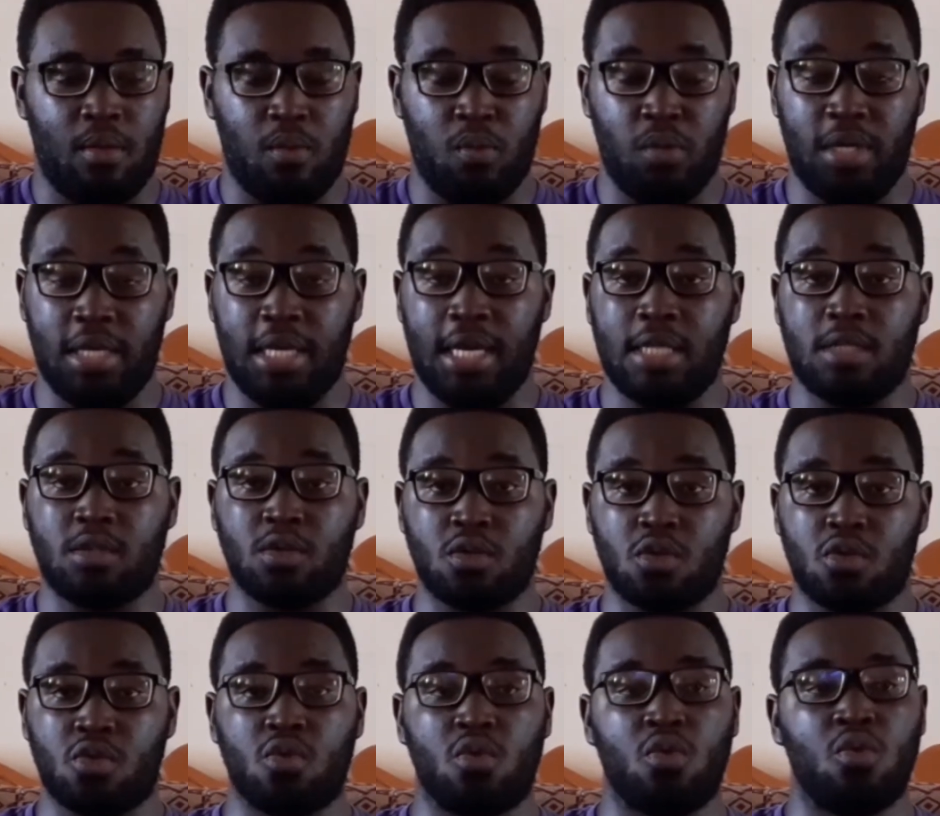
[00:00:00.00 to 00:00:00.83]
We get
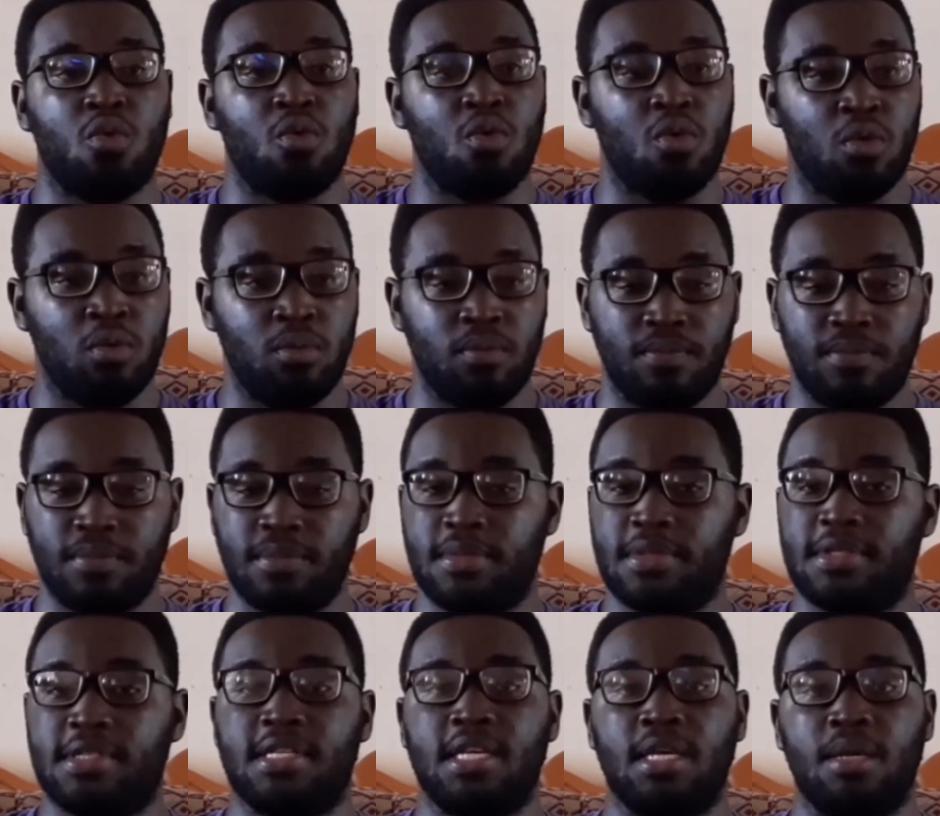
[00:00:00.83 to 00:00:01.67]
to school,
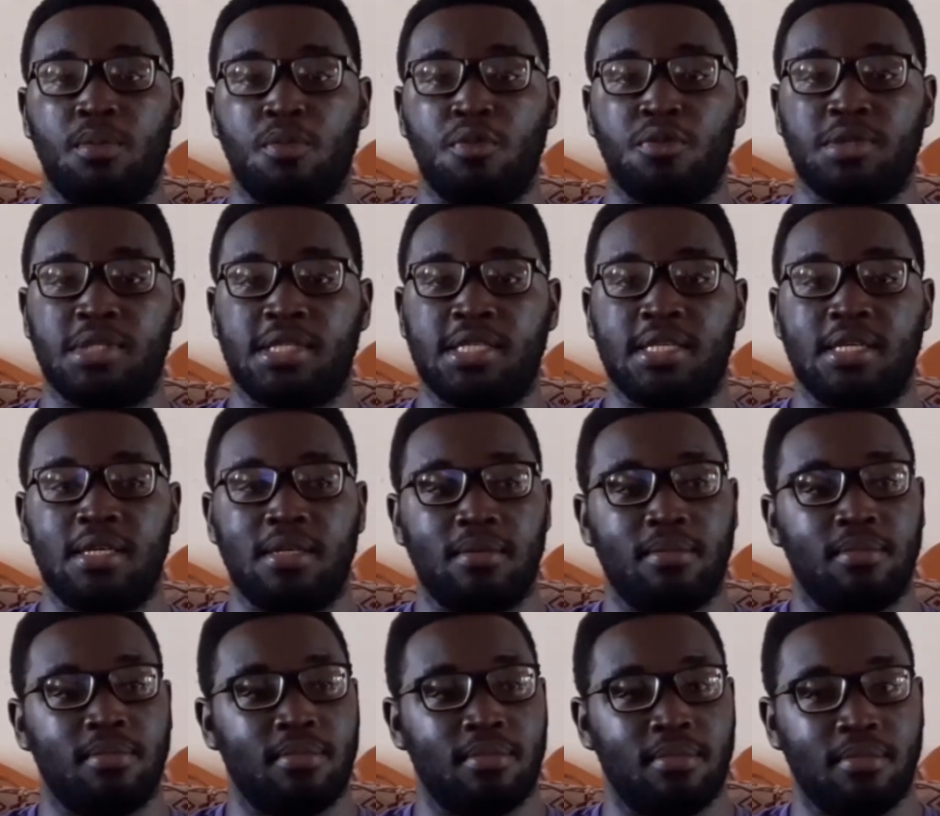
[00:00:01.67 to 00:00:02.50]
same
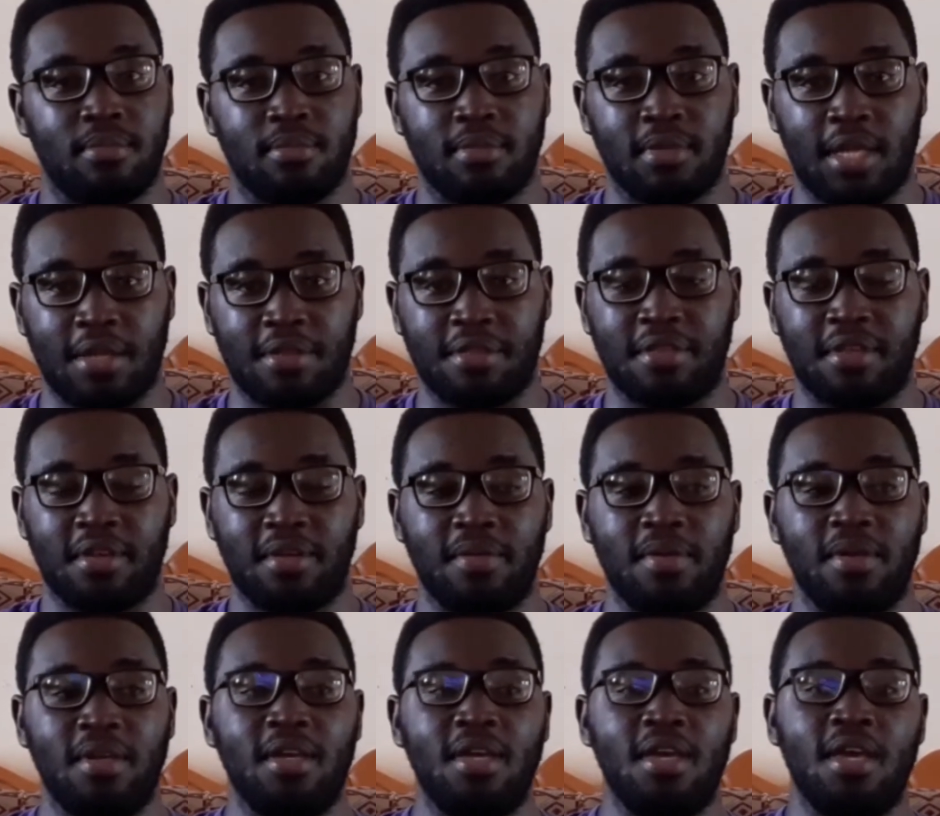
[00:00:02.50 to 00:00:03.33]
routine, nothing.
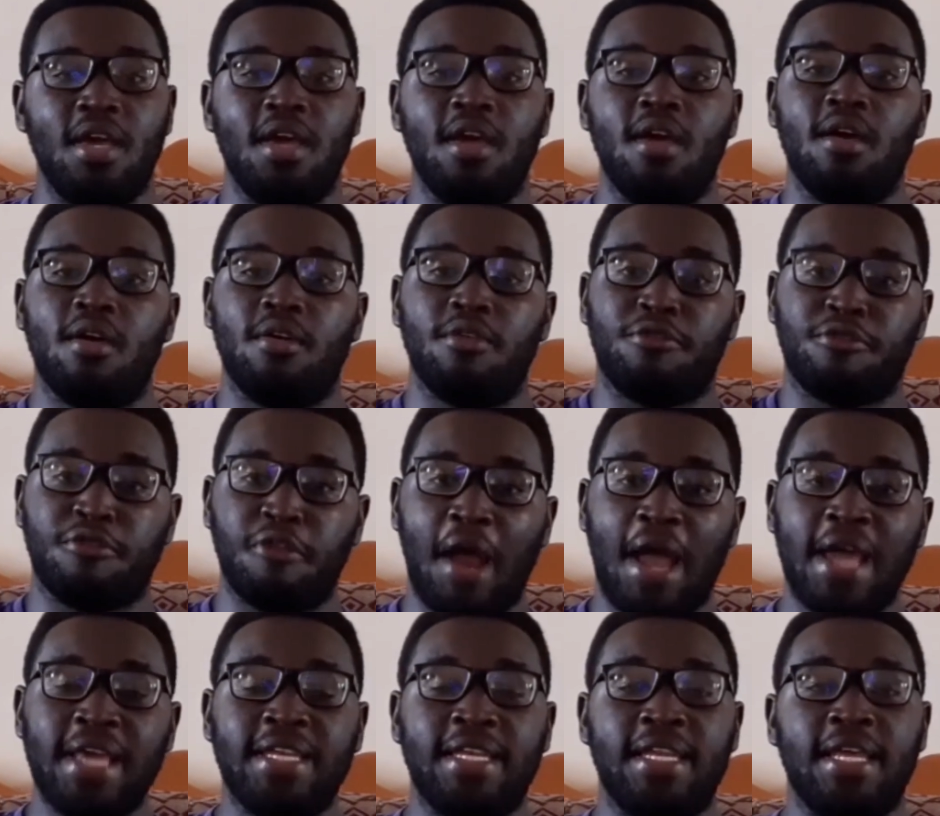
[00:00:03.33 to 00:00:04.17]

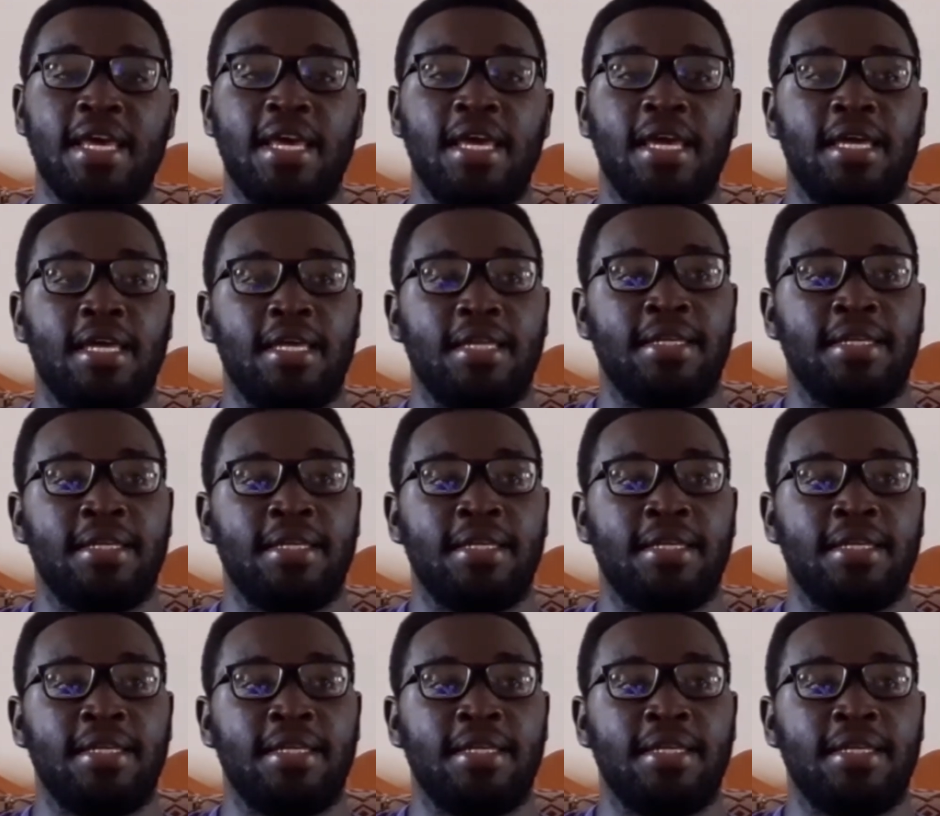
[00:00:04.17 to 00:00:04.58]
Friday,